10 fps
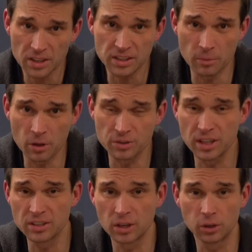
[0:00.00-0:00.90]
Some of those
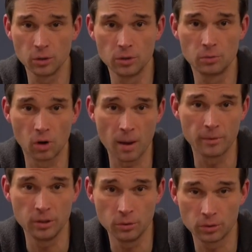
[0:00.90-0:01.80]
things include
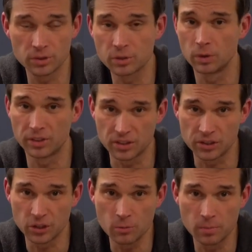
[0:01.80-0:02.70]
ramen noodles with the
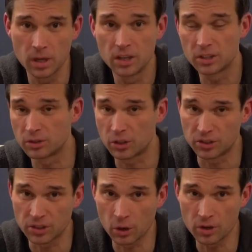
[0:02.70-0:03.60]
soup, so it's
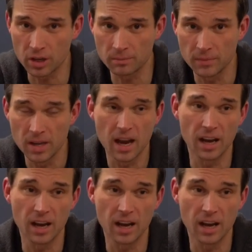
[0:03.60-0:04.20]
good sodium.